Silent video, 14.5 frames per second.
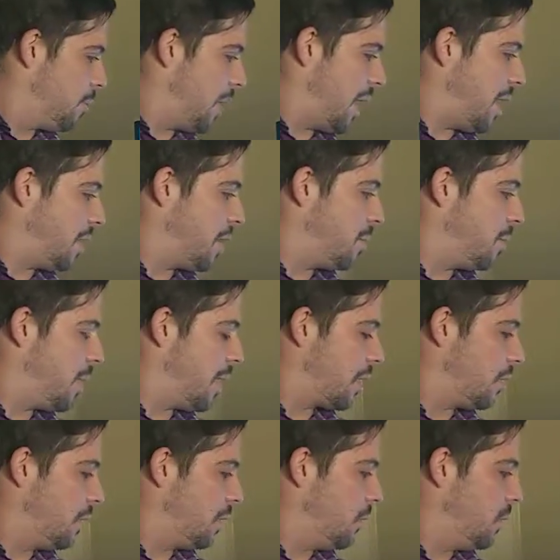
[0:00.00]
pain coming
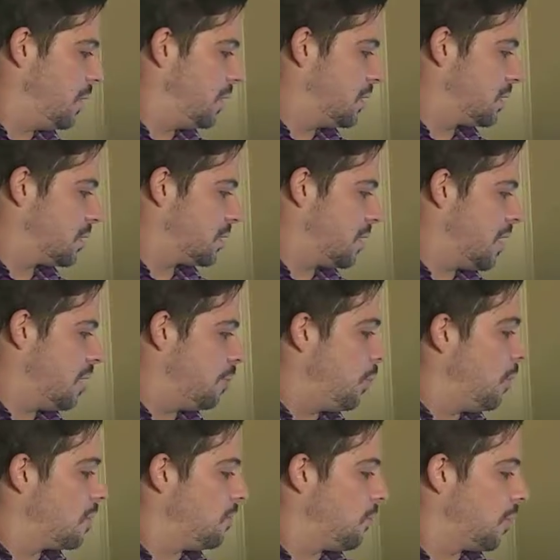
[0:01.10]
back all at once.
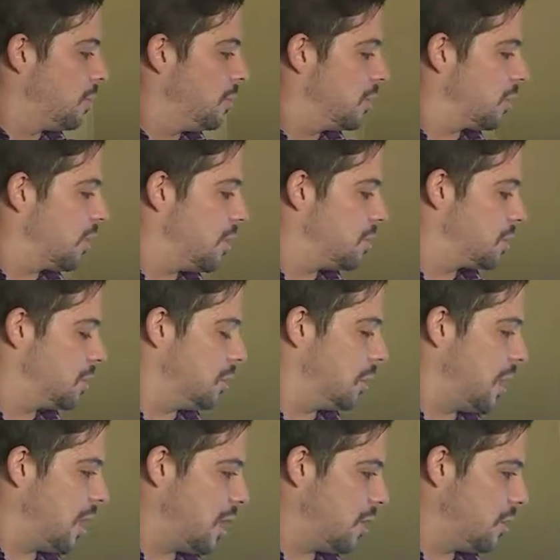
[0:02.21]
0.4 milligrams, a little
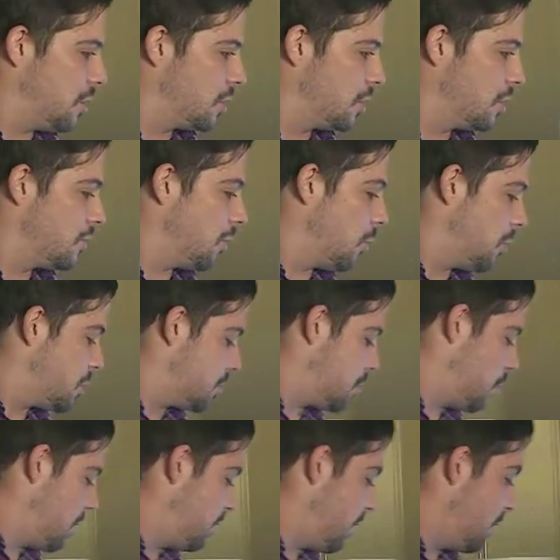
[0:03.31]
higher dosage for
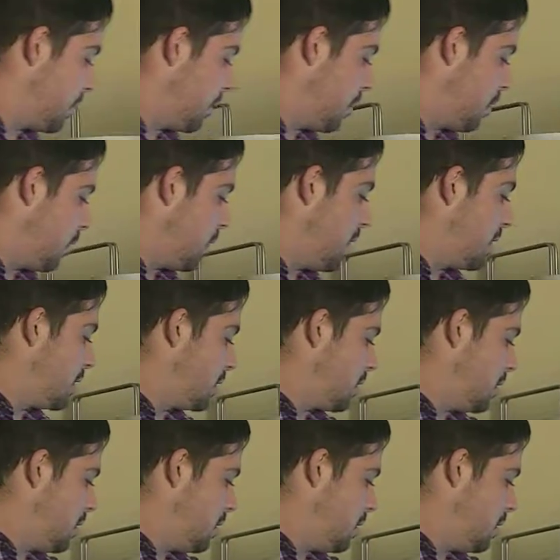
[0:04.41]
respiratory failure or arrest.